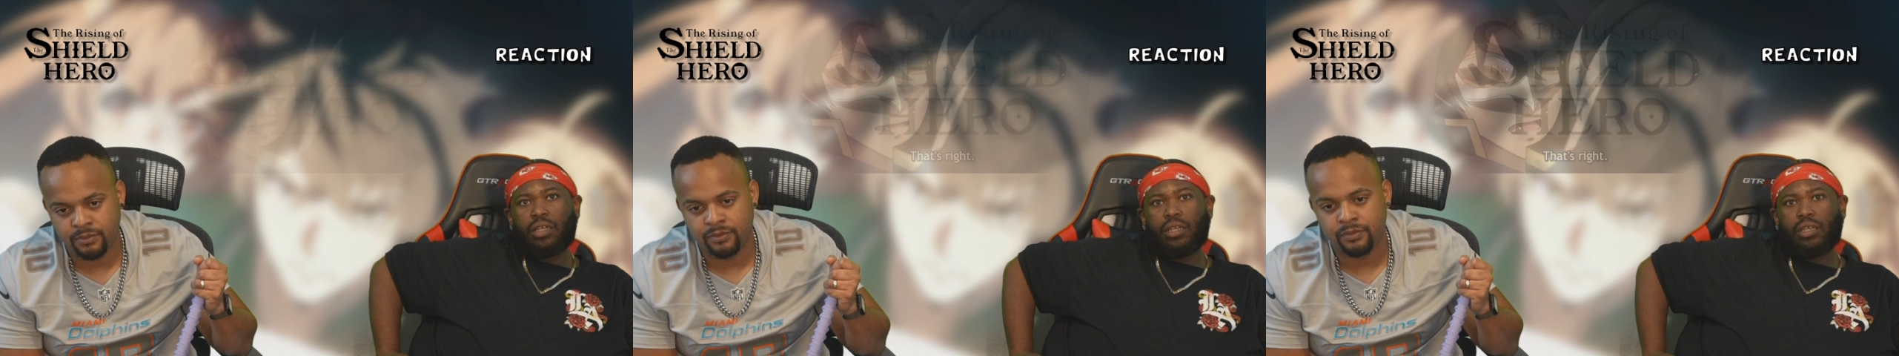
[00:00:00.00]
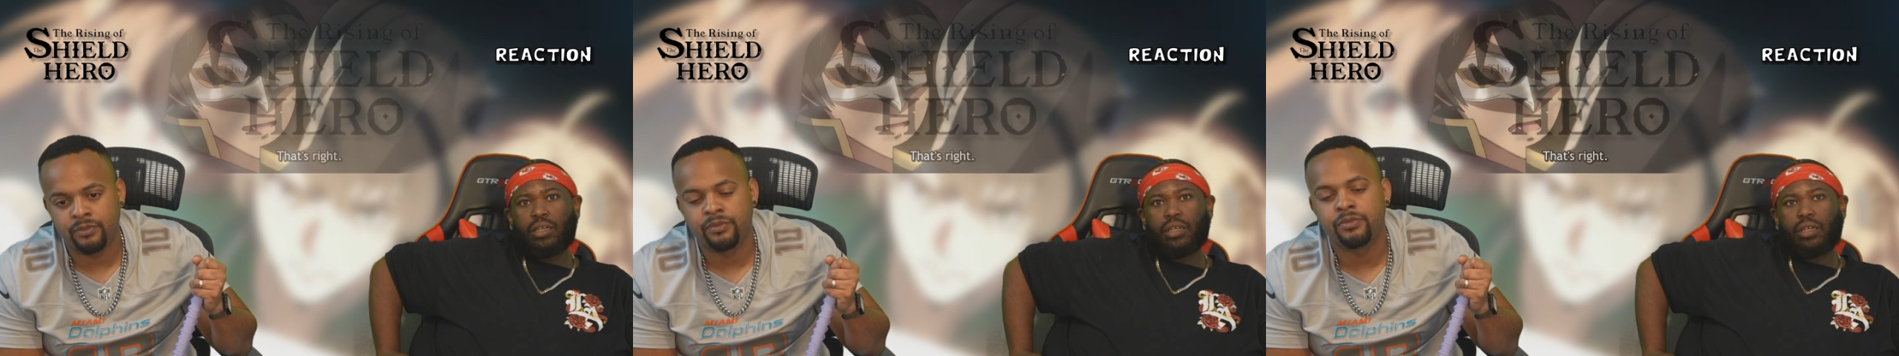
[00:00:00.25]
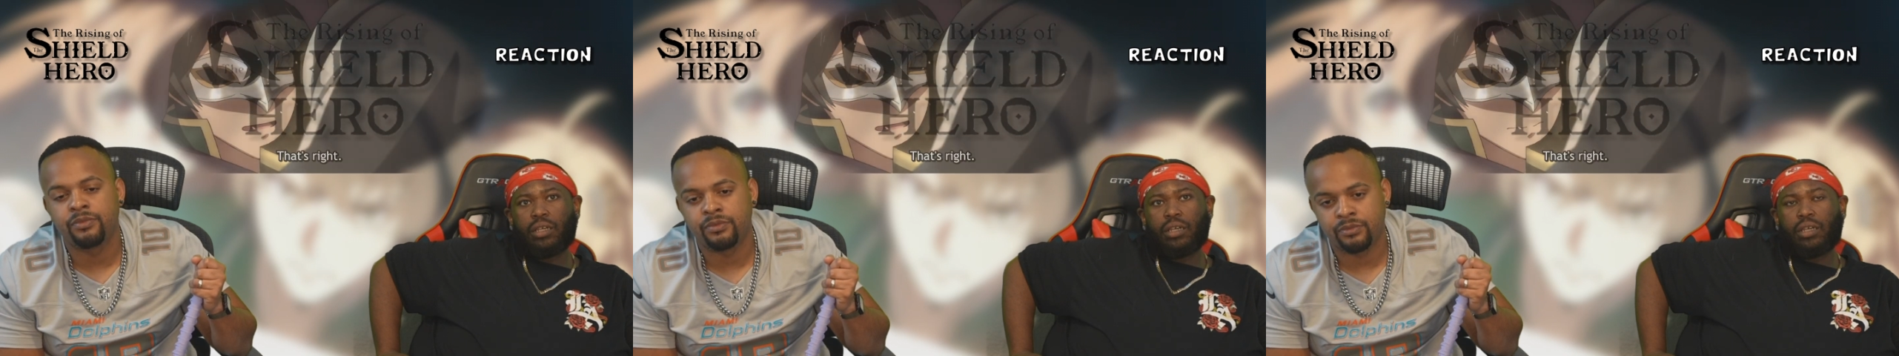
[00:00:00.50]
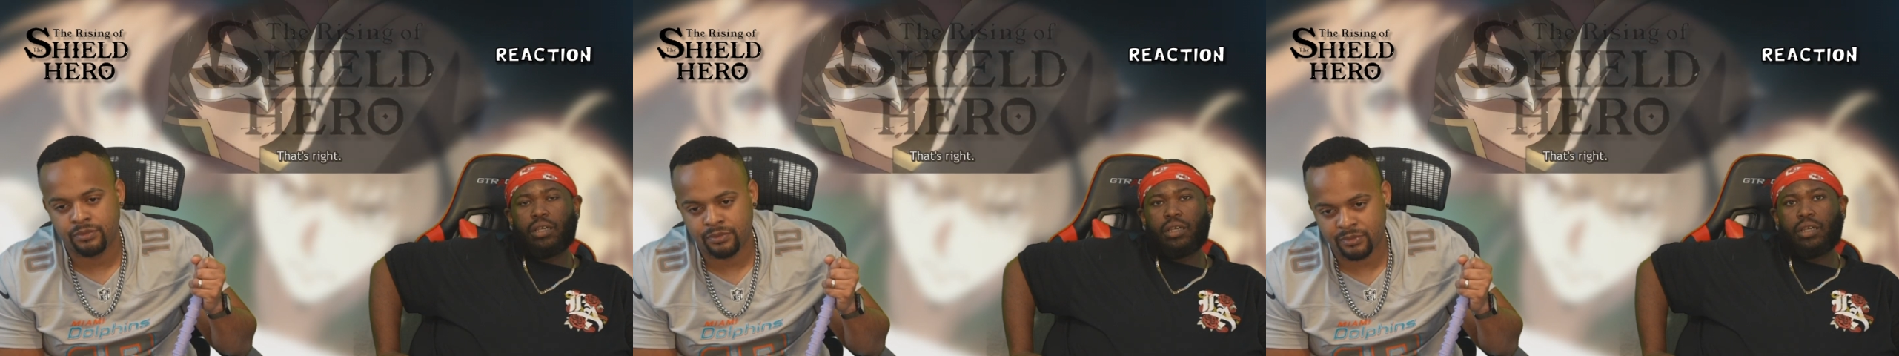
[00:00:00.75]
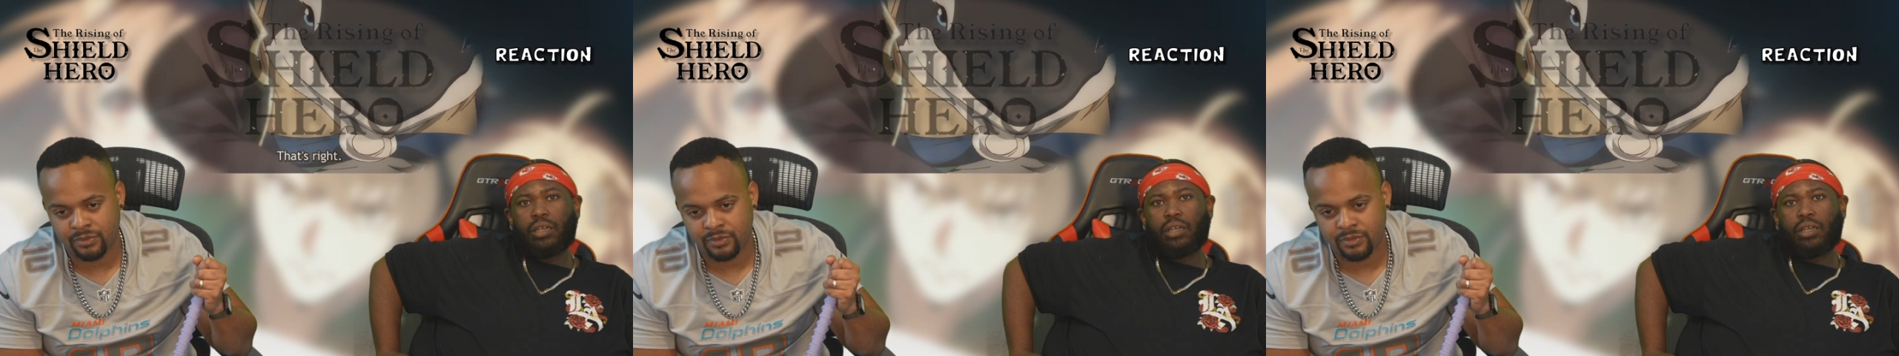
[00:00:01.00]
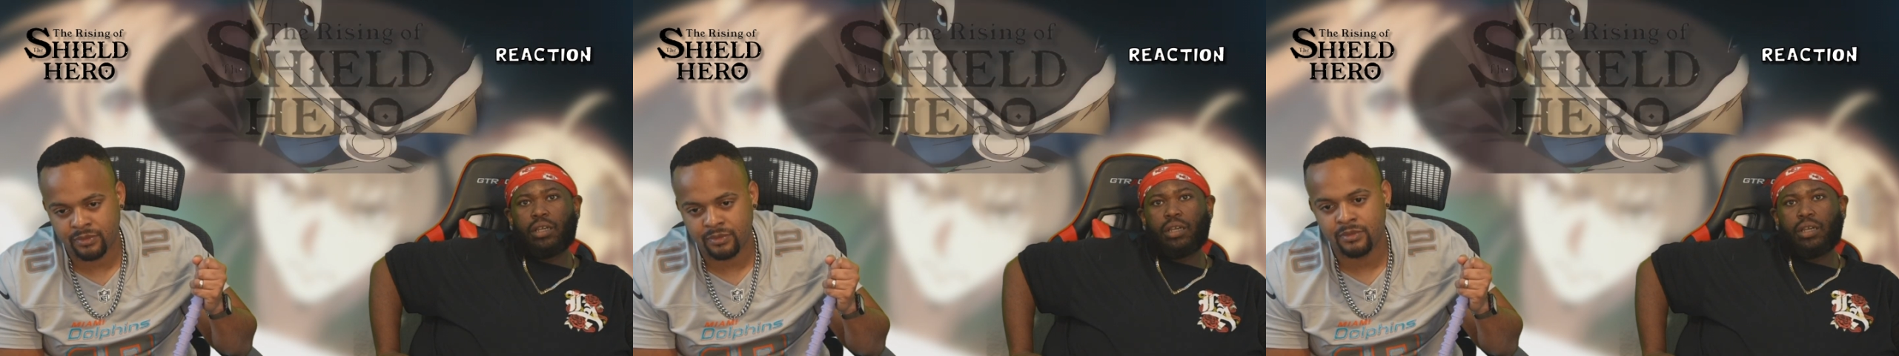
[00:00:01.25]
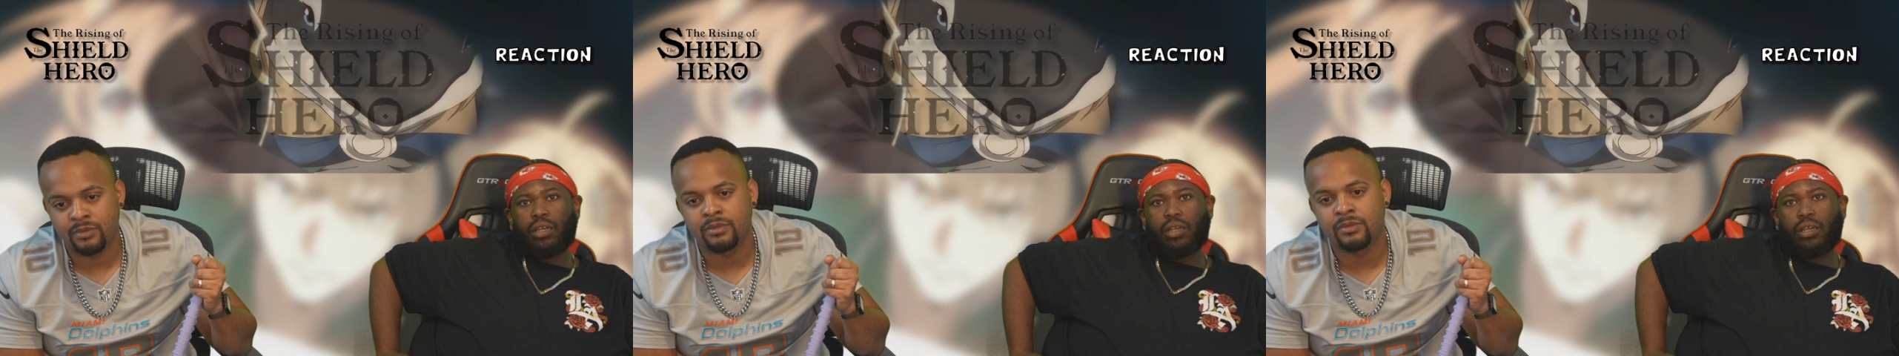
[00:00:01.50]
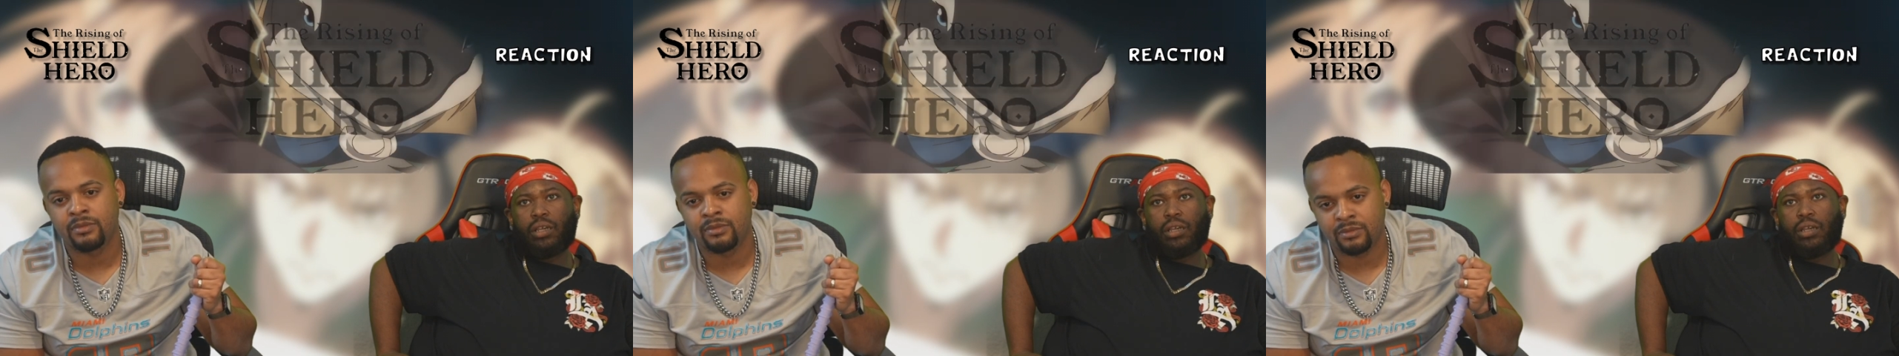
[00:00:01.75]

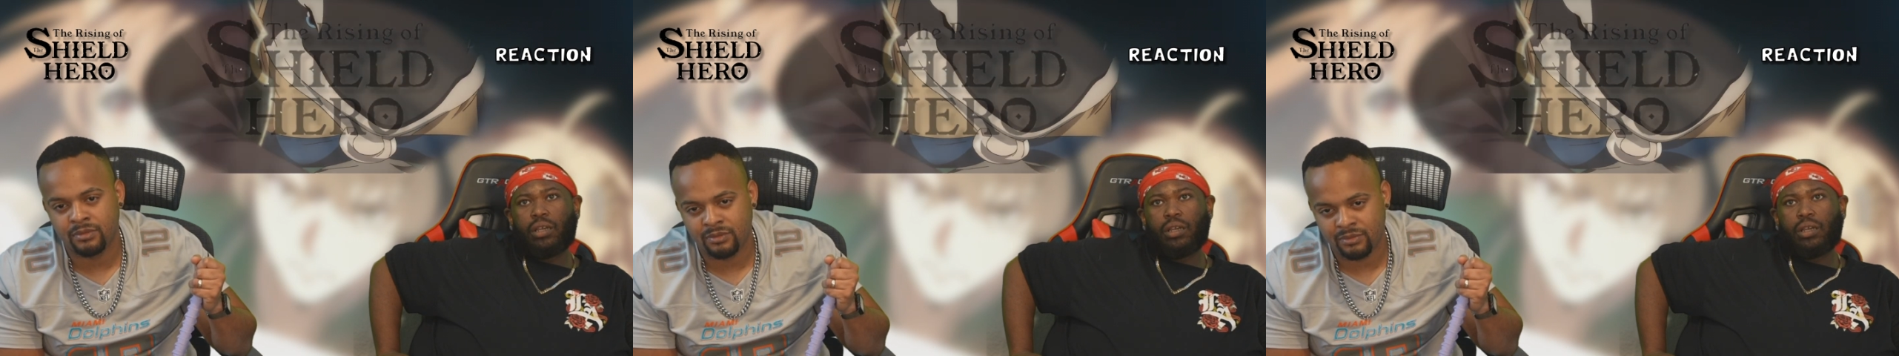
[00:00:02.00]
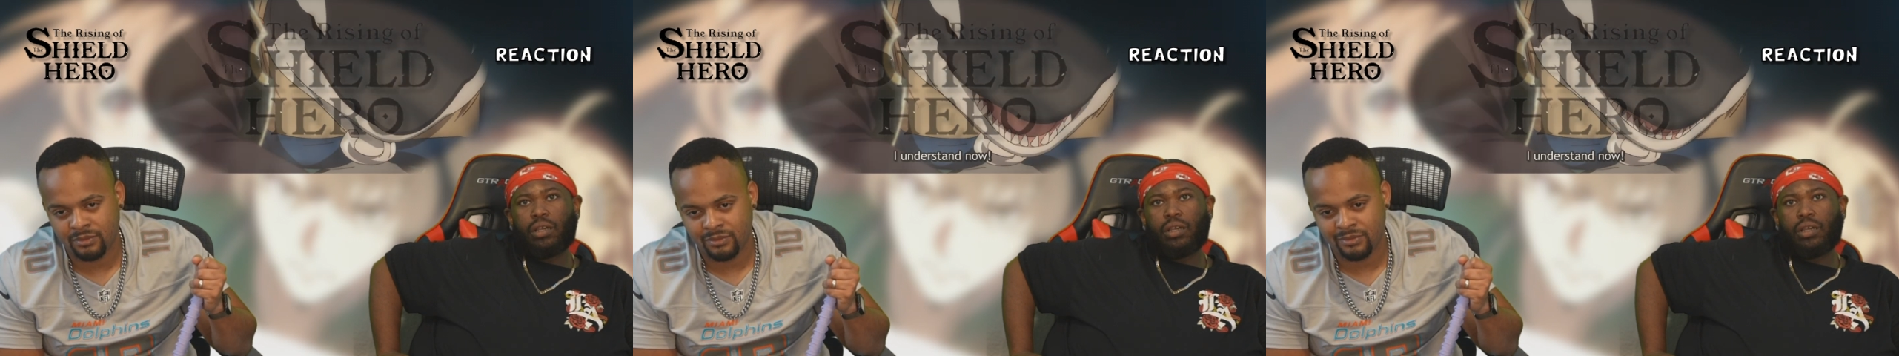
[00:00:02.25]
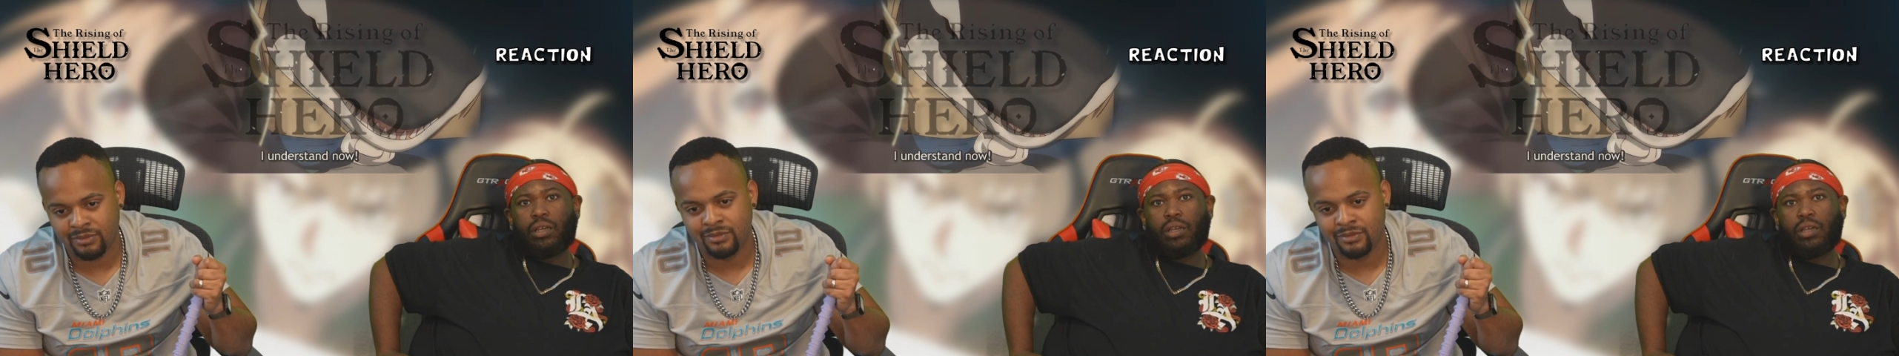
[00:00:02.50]
Nobody speaks.